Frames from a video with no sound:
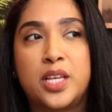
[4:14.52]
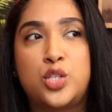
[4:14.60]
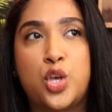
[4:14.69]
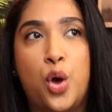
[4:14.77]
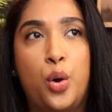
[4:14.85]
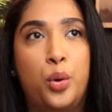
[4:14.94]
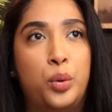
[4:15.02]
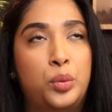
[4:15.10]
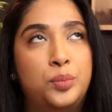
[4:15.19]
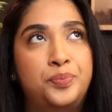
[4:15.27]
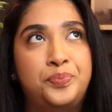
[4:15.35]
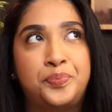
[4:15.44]

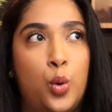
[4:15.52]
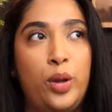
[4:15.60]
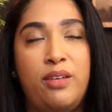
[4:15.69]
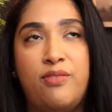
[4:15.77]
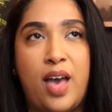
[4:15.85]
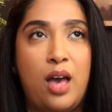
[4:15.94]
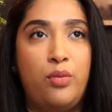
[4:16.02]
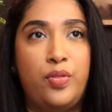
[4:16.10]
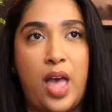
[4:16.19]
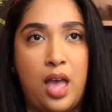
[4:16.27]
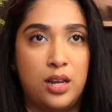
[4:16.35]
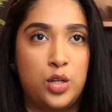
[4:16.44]
so we found
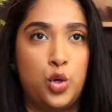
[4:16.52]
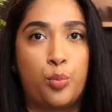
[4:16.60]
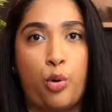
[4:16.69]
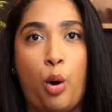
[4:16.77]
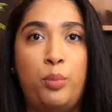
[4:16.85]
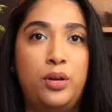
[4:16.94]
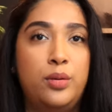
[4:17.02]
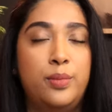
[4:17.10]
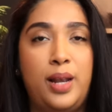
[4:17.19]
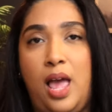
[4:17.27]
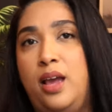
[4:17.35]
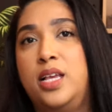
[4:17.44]
that your
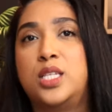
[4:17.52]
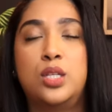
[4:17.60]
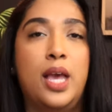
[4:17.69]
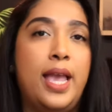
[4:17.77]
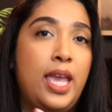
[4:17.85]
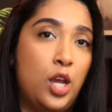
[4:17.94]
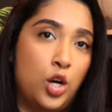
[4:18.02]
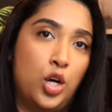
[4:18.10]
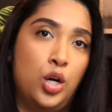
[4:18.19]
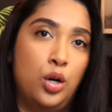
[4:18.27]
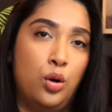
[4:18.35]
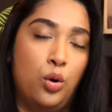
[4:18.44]
problem lies here,
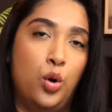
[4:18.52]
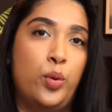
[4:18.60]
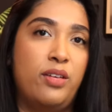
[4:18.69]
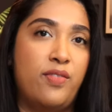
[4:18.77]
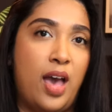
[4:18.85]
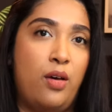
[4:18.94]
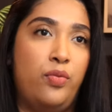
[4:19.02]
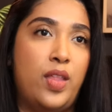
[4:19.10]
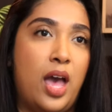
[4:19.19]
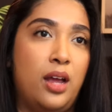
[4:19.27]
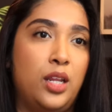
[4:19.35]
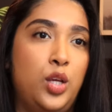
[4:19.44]
or we found
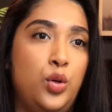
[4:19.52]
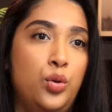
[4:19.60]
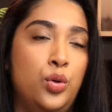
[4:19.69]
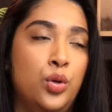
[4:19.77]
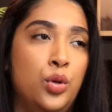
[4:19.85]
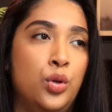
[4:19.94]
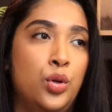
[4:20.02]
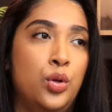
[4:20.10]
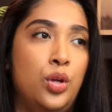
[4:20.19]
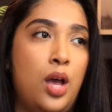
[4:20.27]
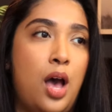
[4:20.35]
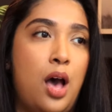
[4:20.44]
that you
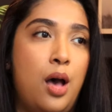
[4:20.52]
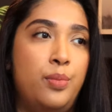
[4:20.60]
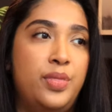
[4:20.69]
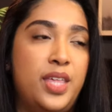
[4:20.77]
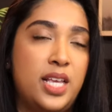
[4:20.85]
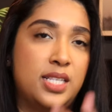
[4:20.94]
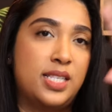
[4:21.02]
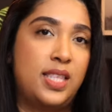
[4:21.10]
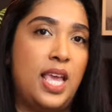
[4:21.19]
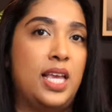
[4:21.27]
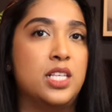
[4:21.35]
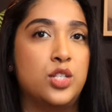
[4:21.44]
this
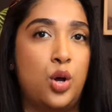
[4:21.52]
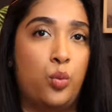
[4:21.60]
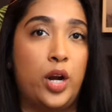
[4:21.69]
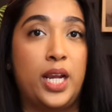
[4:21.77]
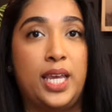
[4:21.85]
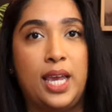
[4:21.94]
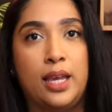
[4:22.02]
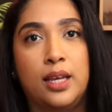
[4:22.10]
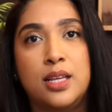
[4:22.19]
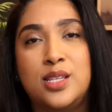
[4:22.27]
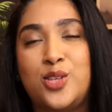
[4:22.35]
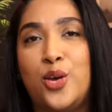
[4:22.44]
thing is not
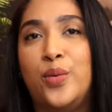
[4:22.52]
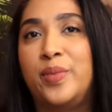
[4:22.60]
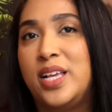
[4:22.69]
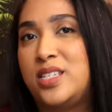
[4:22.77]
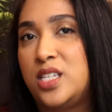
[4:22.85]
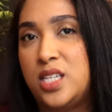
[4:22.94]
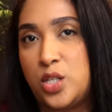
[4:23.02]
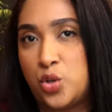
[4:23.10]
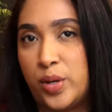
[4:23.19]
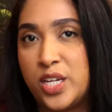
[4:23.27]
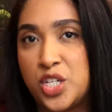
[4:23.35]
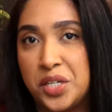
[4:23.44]
working. So it's a
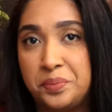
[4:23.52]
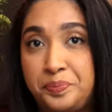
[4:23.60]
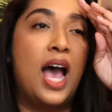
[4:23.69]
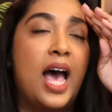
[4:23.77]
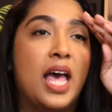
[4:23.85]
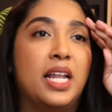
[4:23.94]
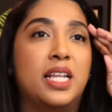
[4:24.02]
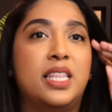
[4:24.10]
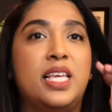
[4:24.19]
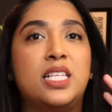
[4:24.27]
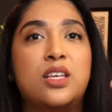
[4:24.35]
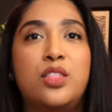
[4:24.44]
situation. And
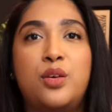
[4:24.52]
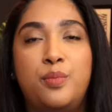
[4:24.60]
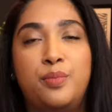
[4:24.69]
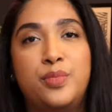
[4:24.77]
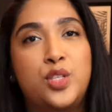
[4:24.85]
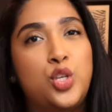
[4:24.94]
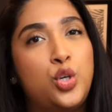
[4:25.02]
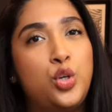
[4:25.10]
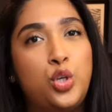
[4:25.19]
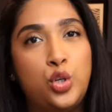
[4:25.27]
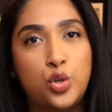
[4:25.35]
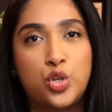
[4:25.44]
these are the two
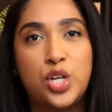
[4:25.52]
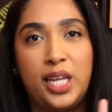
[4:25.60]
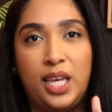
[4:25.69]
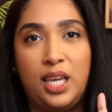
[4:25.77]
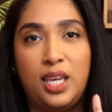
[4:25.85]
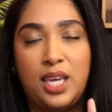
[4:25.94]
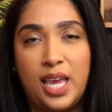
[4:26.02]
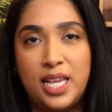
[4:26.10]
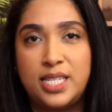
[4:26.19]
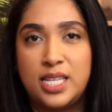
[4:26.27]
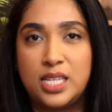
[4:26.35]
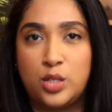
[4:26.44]
usually
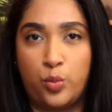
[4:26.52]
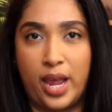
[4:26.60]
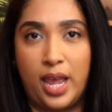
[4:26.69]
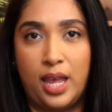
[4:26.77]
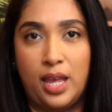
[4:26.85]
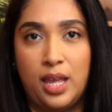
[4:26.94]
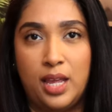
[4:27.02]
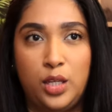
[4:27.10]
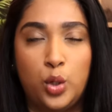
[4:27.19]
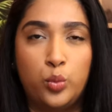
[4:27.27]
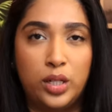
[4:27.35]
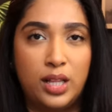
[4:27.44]
cases where
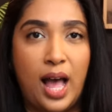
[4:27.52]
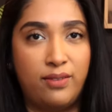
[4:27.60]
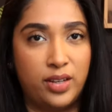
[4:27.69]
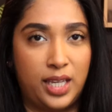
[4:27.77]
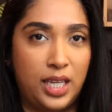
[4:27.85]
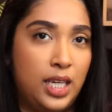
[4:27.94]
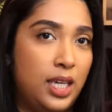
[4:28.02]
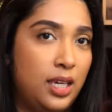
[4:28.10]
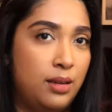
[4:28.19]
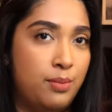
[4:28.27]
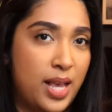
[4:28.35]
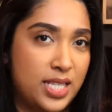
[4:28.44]
you will have a
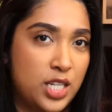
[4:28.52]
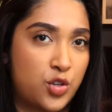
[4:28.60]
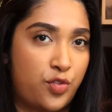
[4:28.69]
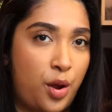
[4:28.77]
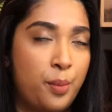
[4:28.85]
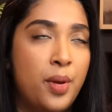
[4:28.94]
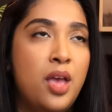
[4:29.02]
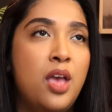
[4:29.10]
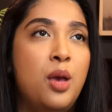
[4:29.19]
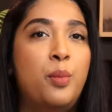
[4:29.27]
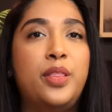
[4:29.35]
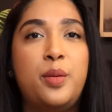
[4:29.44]
key message from.
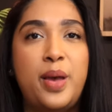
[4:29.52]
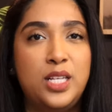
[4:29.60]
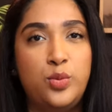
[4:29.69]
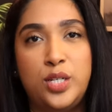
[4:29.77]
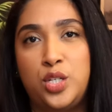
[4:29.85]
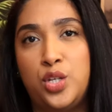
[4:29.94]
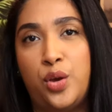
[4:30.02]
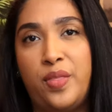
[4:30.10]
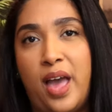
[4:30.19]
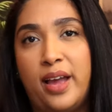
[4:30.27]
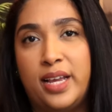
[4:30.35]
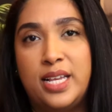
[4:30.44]
But the best way to know
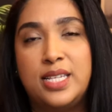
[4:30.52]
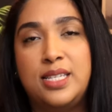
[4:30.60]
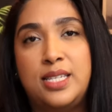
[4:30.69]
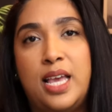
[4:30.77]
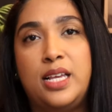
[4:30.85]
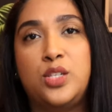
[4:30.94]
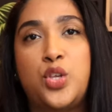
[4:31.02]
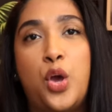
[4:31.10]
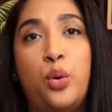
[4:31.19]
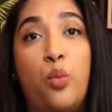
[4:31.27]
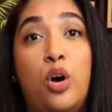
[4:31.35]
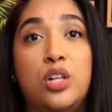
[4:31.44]
that is to say,
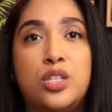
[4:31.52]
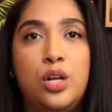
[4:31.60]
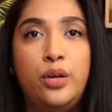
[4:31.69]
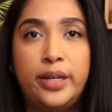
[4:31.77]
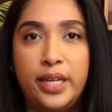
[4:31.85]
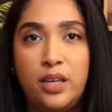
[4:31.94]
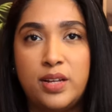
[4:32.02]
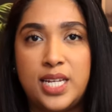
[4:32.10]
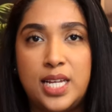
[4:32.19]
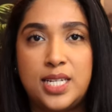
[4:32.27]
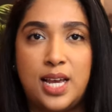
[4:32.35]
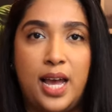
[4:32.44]
so what? Look at your
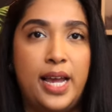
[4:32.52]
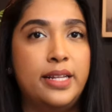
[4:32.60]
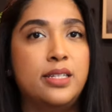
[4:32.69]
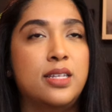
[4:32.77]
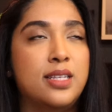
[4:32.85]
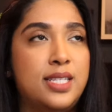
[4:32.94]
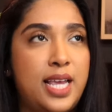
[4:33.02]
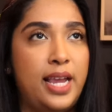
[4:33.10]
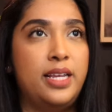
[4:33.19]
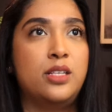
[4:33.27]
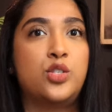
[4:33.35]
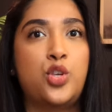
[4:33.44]
data and
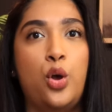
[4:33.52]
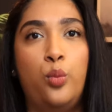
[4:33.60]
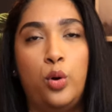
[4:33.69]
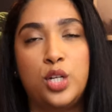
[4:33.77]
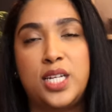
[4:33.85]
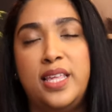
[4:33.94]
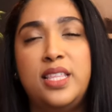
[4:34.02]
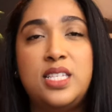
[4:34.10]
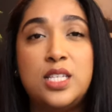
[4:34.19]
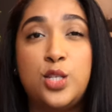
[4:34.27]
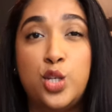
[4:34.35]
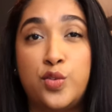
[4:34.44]
say, so what? And this
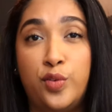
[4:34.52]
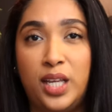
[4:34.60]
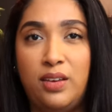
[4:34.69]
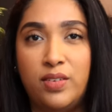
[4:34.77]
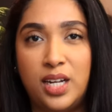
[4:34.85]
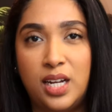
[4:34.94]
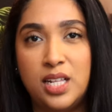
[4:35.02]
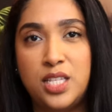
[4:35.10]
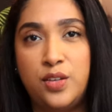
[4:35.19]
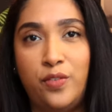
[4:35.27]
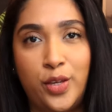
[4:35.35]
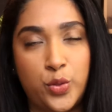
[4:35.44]
is useful even in
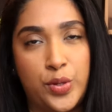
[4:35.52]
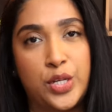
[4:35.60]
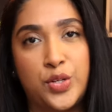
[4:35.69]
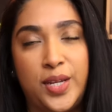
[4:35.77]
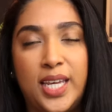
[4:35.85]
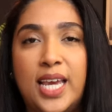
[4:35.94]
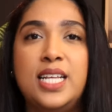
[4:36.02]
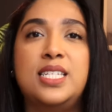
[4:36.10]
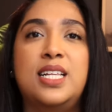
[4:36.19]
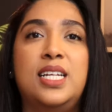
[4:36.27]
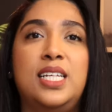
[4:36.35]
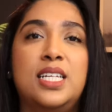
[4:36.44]
interviews when you're doing case
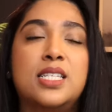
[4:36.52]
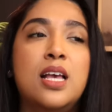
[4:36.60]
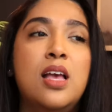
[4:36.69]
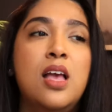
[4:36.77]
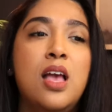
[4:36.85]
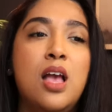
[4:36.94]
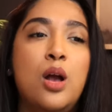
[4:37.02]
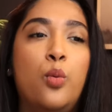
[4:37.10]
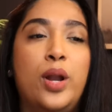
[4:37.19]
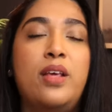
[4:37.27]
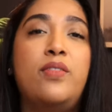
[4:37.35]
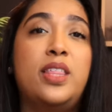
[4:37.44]
studies.
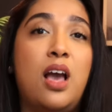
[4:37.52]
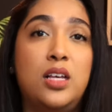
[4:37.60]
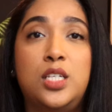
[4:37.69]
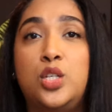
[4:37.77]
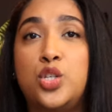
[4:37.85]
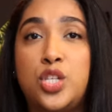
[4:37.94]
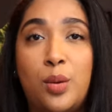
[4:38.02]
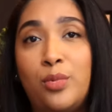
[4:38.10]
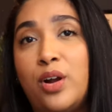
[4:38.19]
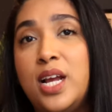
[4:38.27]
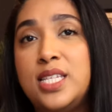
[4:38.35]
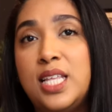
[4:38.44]
Whenever they ask you to
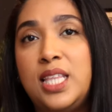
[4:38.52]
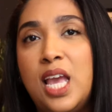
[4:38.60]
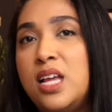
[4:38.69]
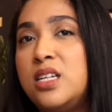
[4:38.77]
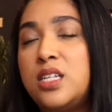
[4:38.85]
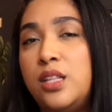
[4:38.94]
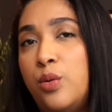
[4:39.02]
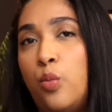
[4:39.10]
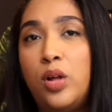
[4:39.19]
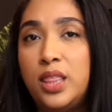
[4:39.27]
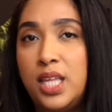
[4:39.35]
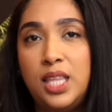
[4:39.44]
summarize at the end, the
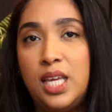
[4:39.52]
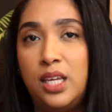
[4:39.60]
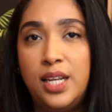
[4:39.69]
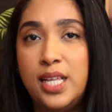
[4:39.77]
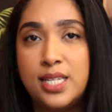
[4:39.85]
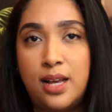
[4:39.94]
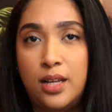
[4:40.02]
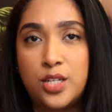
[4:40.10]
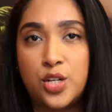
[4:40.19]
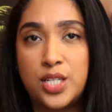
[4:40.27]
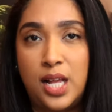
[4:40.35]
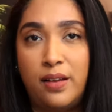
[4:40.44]
one thing that you need to
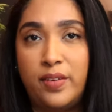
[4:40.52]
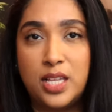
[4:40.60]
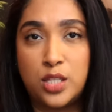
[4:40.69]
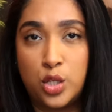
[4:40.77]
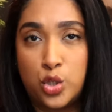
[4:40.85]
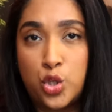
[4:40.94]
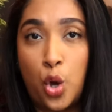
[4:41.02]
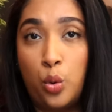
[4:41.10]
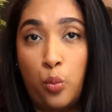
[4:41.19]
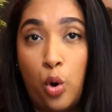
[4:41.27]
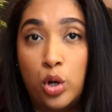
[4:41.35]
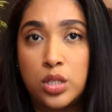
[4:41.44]
ask yourself is the so
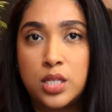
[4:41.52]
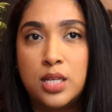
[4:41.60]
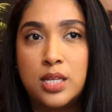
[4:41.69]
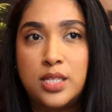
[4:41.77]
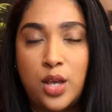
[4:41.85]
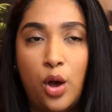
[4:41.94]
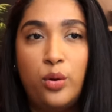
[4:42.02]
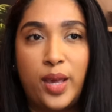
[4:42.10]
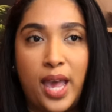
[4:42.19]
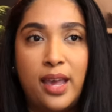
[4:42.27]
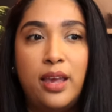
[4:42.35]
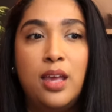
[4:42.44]
what. So,
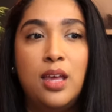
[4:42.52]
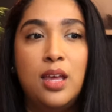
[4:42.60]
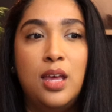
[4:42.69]
okay,